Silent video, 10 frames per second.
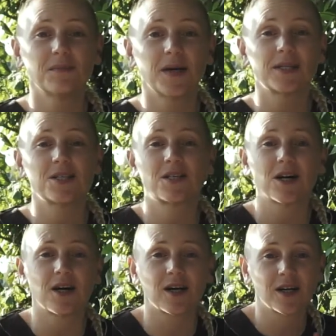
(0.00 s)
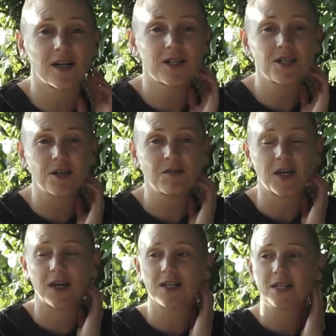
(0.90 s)
it's dark. It's
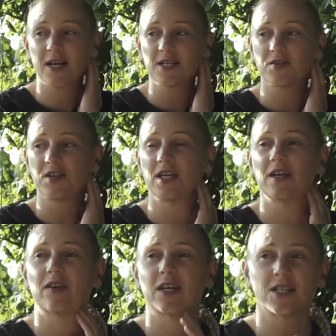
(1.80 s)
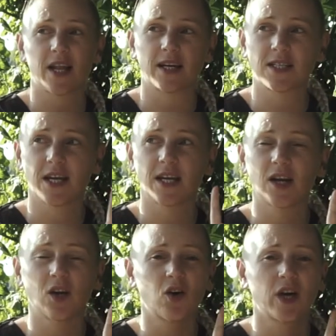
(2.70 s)
evening. It's later in the evening. It's like 10
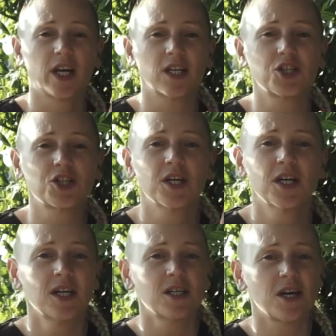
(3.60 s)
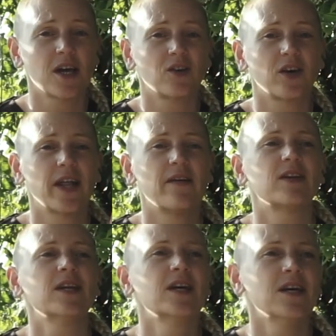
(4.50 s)
o'clock-ish. 10 or
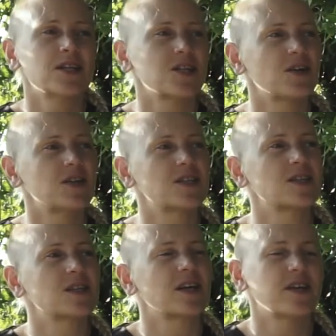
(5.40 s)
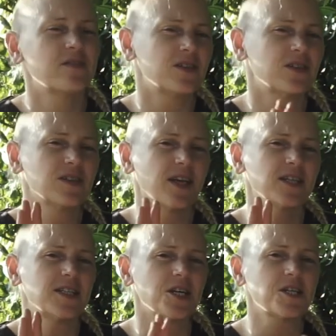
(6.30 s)
11, so it's
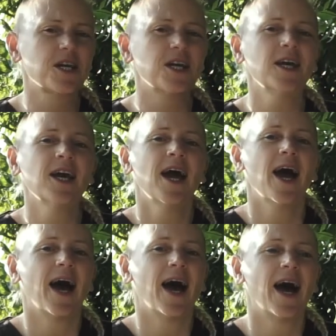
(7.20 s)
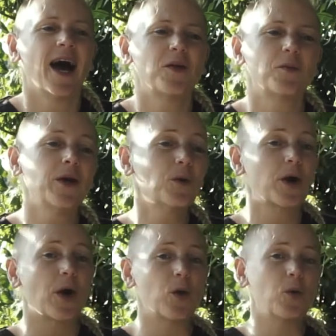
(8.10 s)
like dusky, and we all
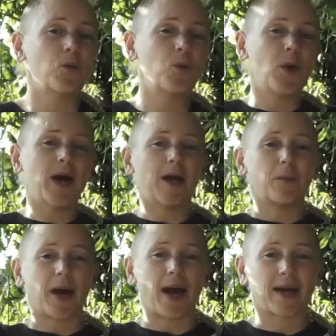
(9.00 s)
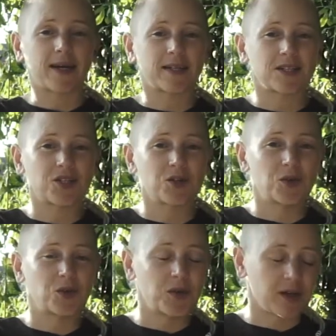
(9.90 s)
go way back
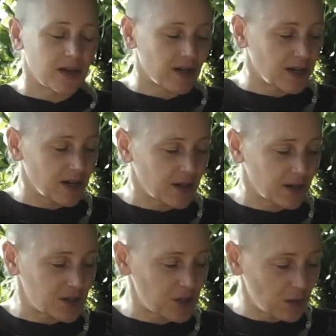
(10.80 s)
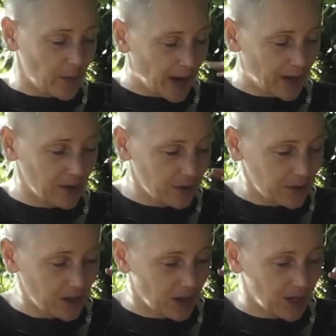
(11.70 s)
to the back of
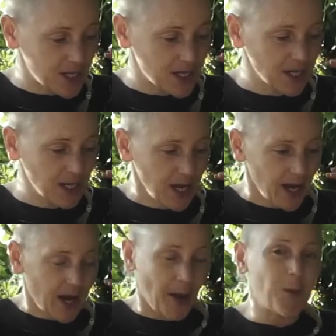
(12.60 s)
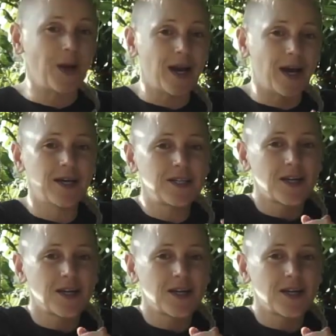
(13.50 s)
the garden, and we light